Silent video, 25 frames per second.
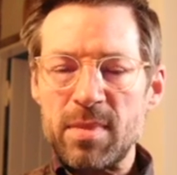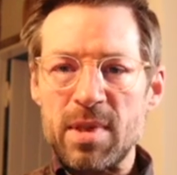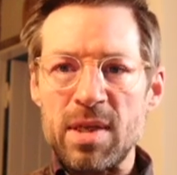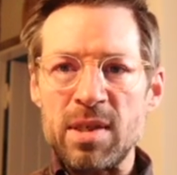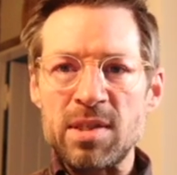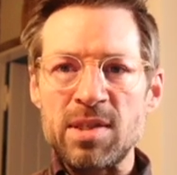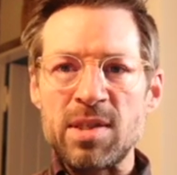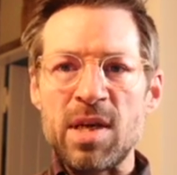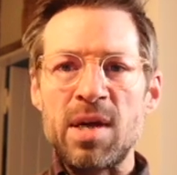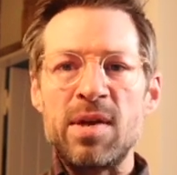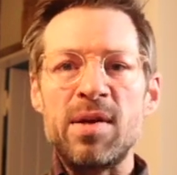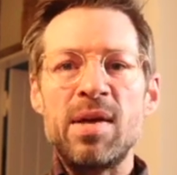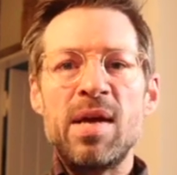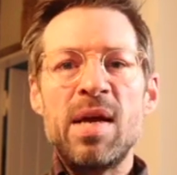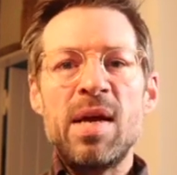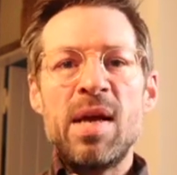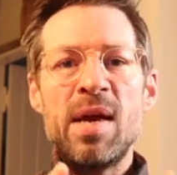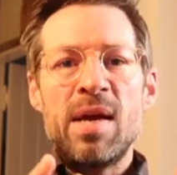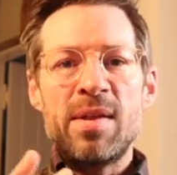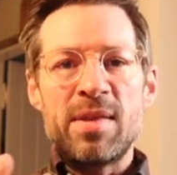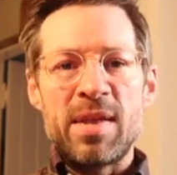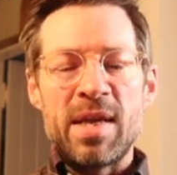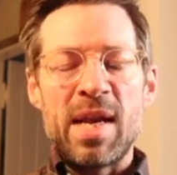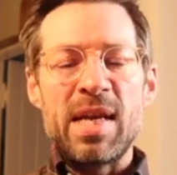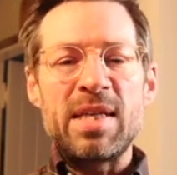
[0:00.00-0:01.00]
So
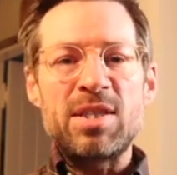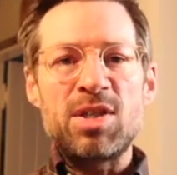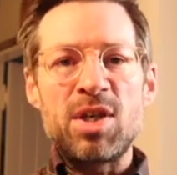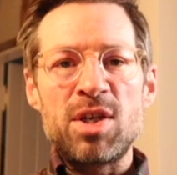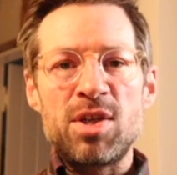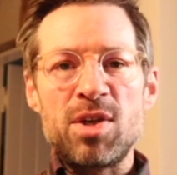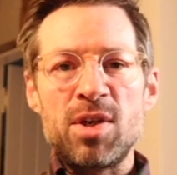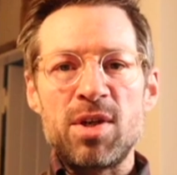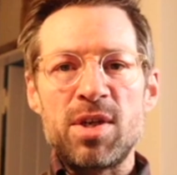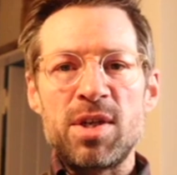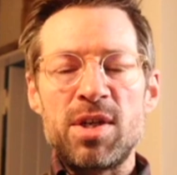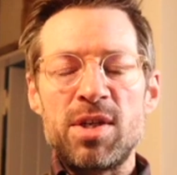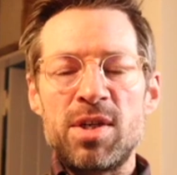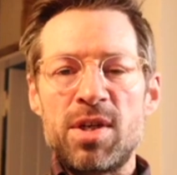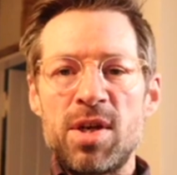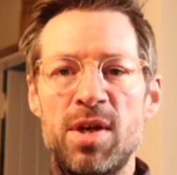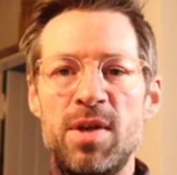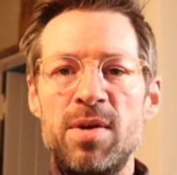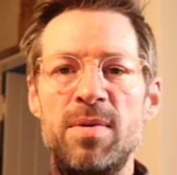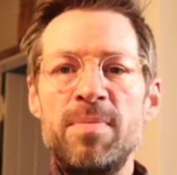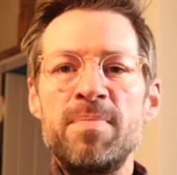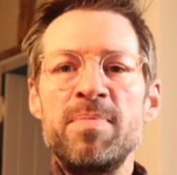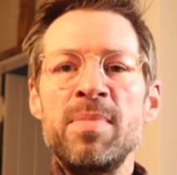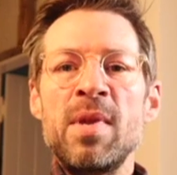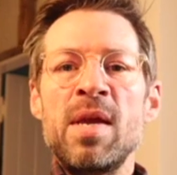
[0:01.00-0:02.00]
the next thing you're going to
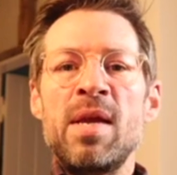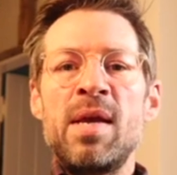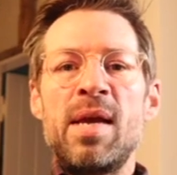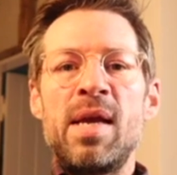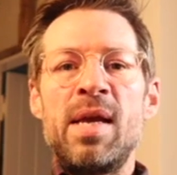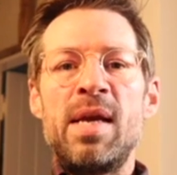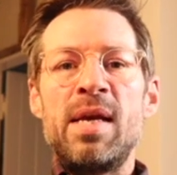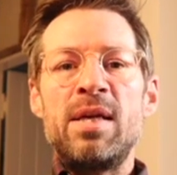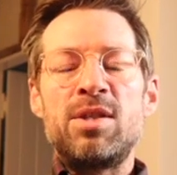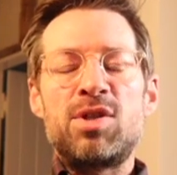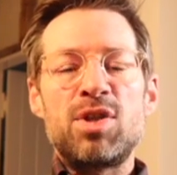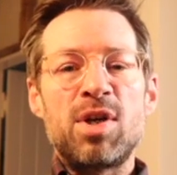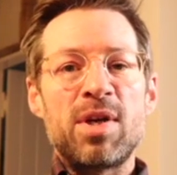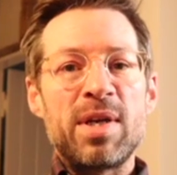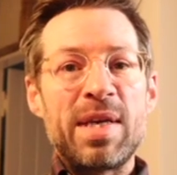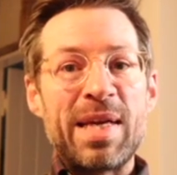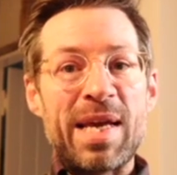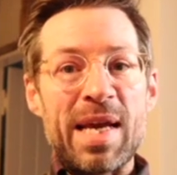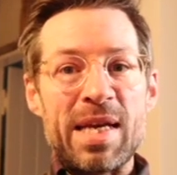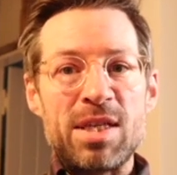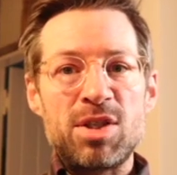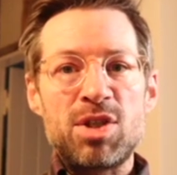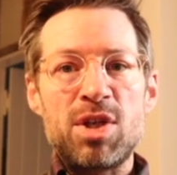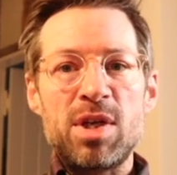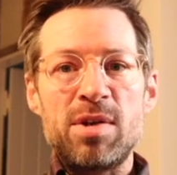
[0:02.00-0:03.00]
do is you're going to
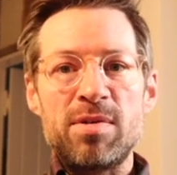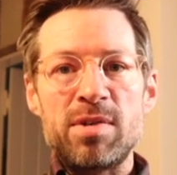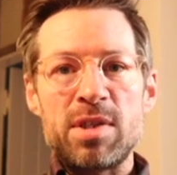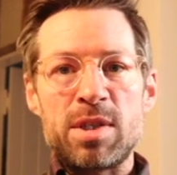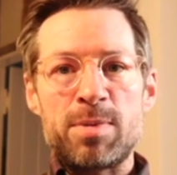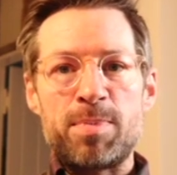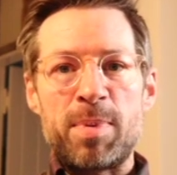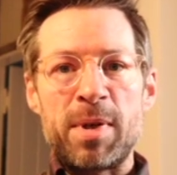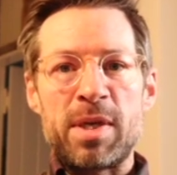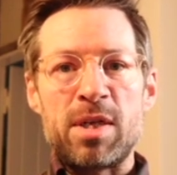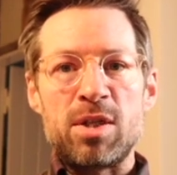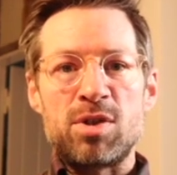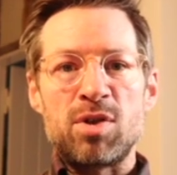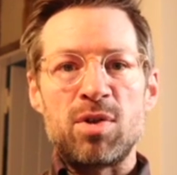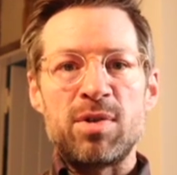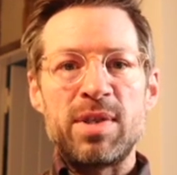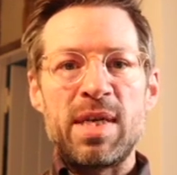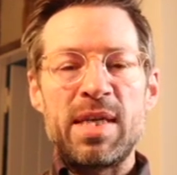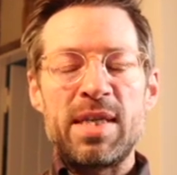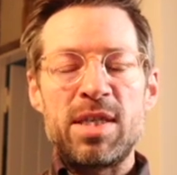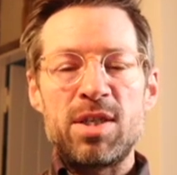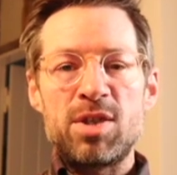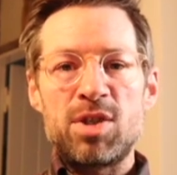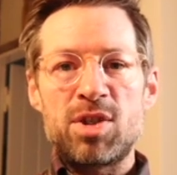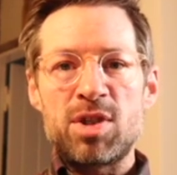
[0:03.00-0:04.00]
get insurance, because you'll
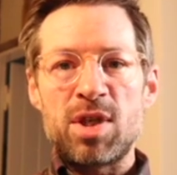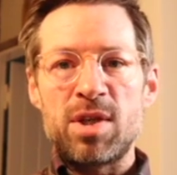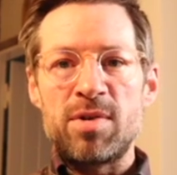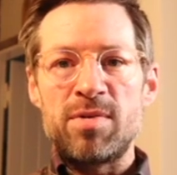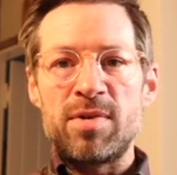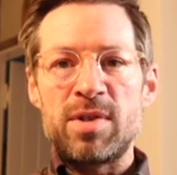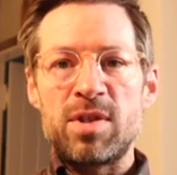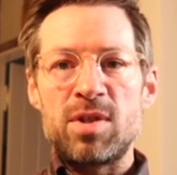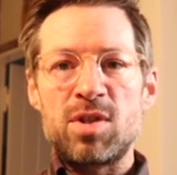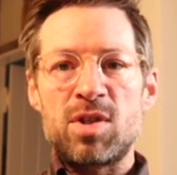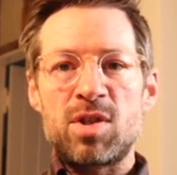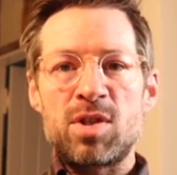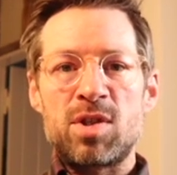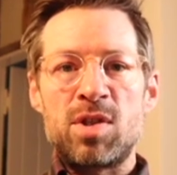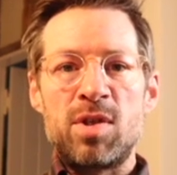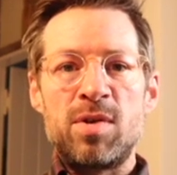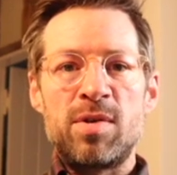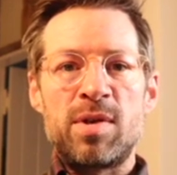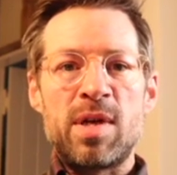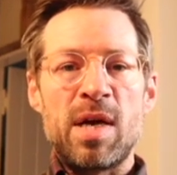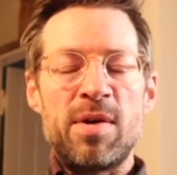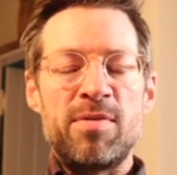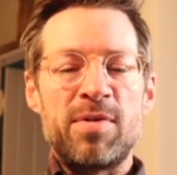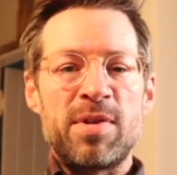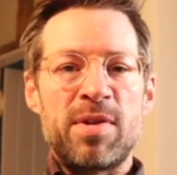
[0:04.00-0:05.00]
need insurance to
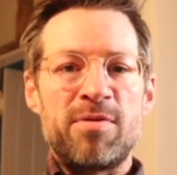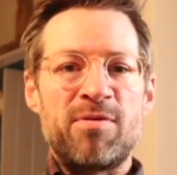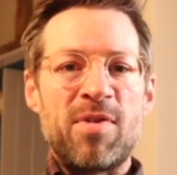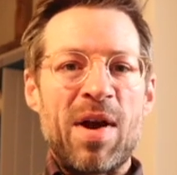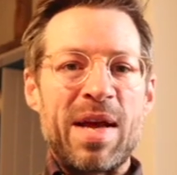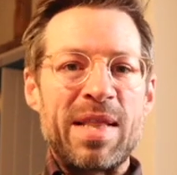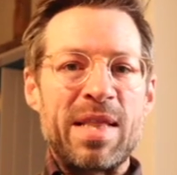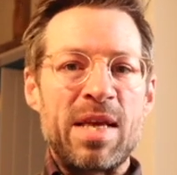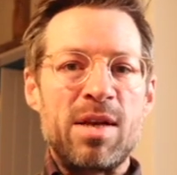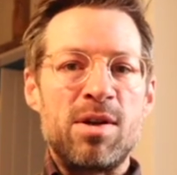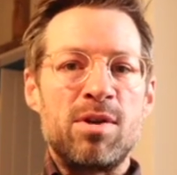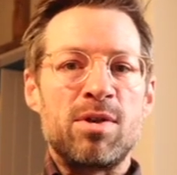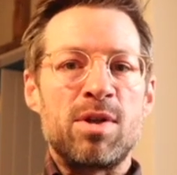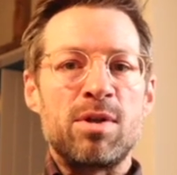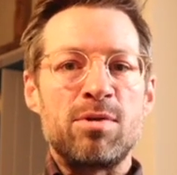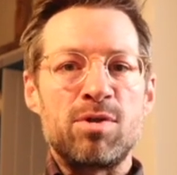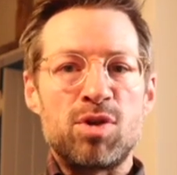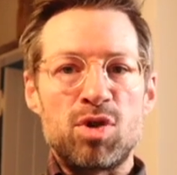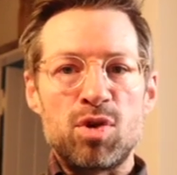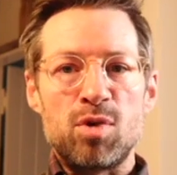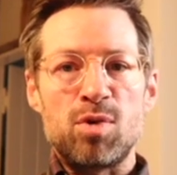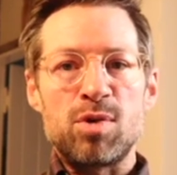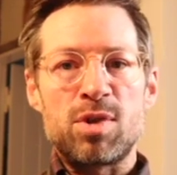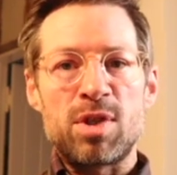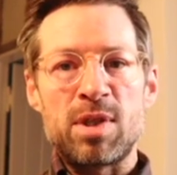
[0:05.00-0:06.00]
cover the fact that you're doing
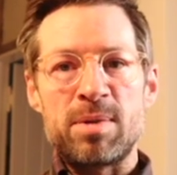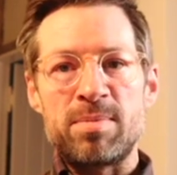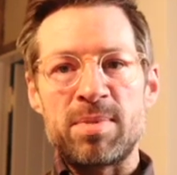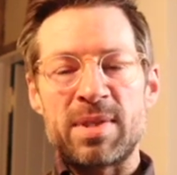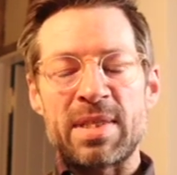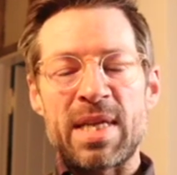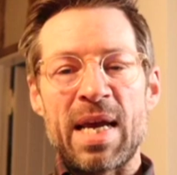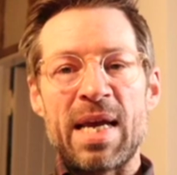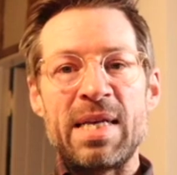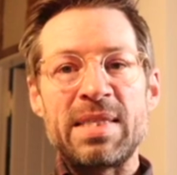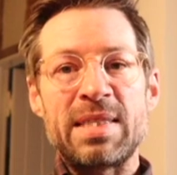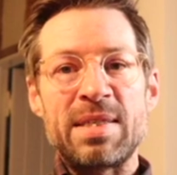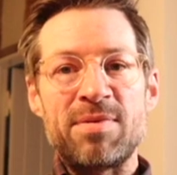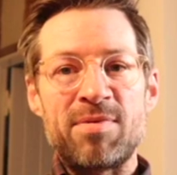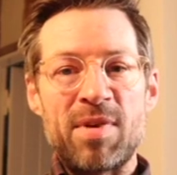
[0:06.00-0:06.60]
short-term stays.